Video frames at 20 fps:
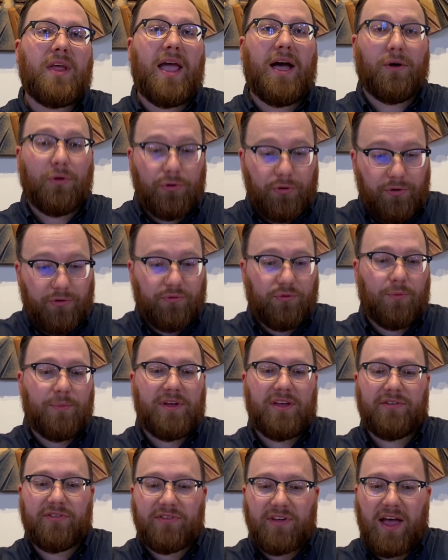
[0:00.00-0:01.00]
Elders will
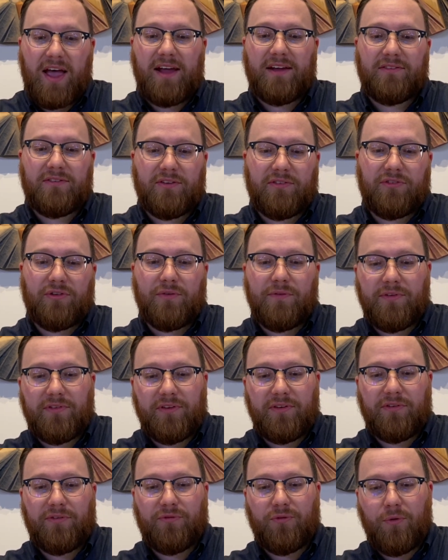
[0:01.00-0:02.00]
be assigned to
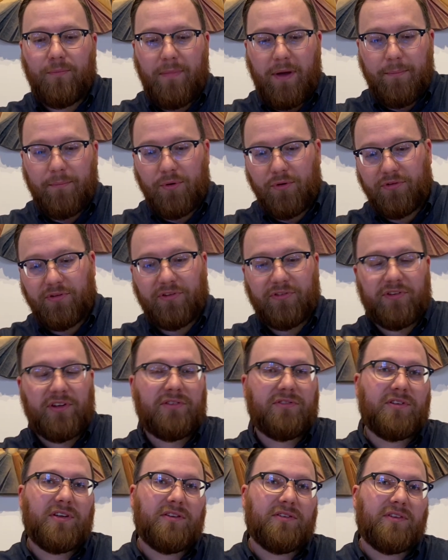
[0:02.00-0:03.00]
services for members'
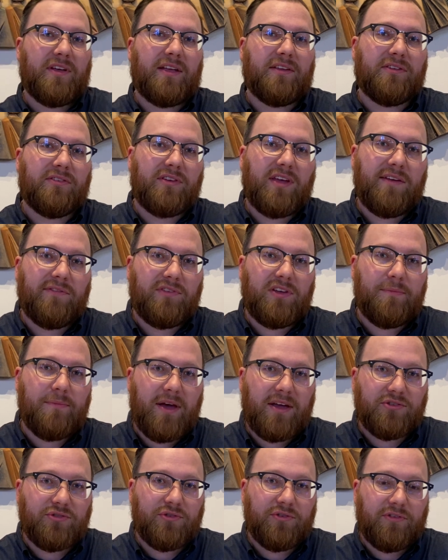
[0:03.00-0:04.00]
assistance and safety
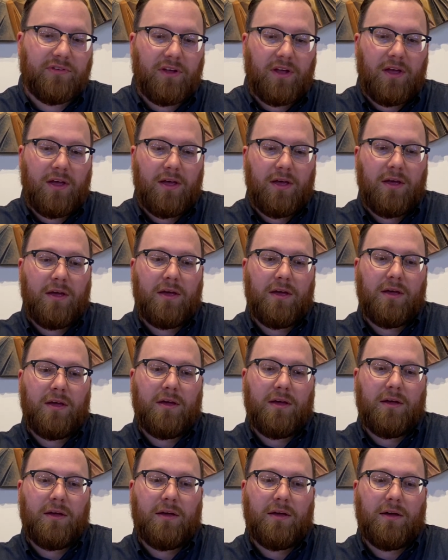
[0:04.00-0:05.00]
measures.
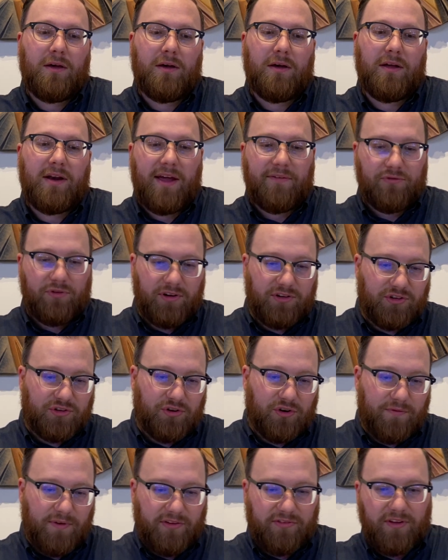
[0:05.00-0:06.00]
And after each
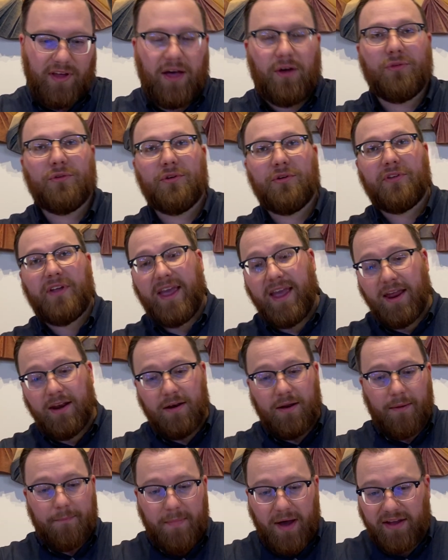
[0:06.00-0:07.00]
service, elders
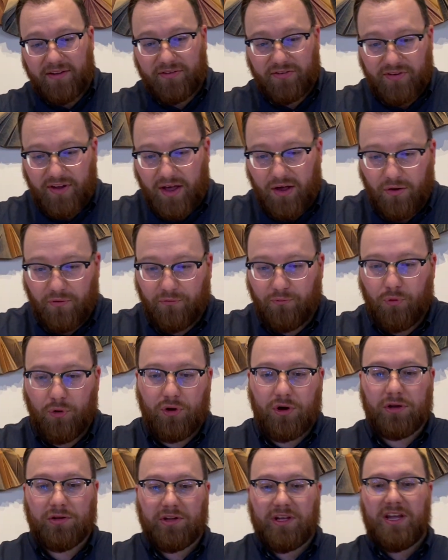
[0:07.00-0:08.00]
and myself will
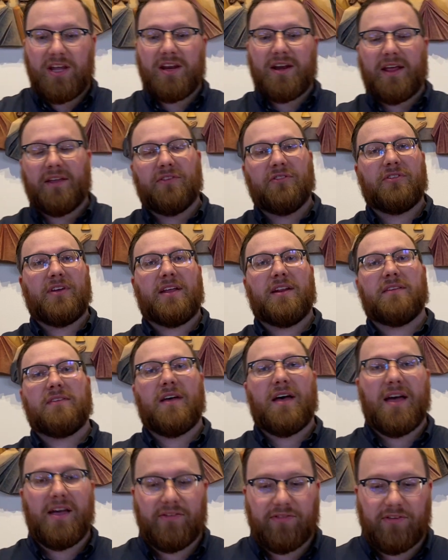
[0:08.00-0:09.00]
clean and
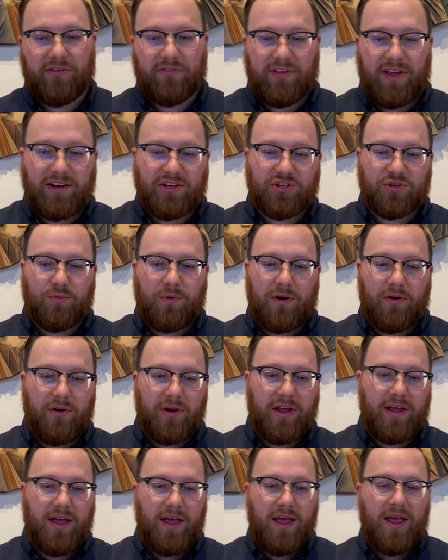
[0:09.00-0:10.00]
sanitize the
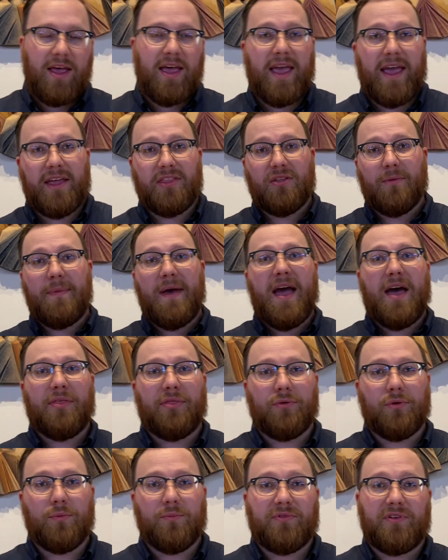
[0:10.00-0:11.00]
sanctuary and the
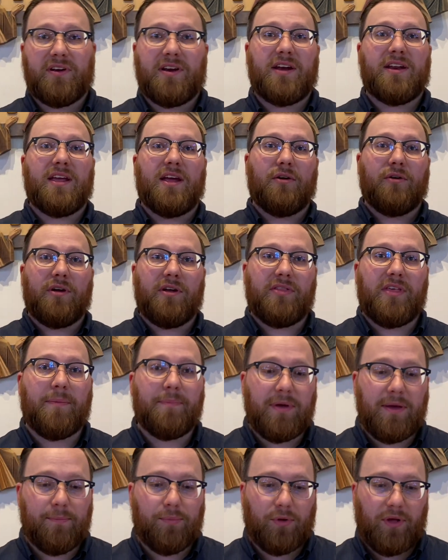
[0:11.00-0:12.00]
bathrooms and any area that
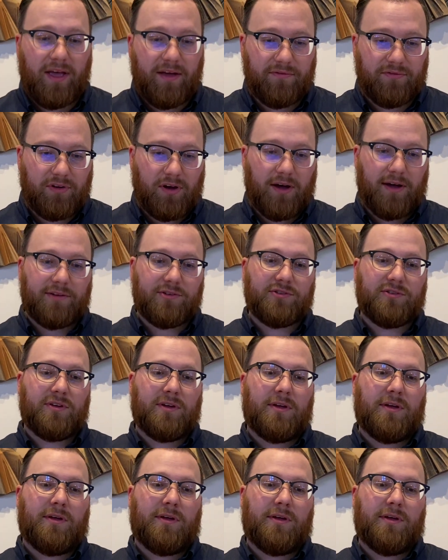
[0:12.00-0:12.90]
people have touched.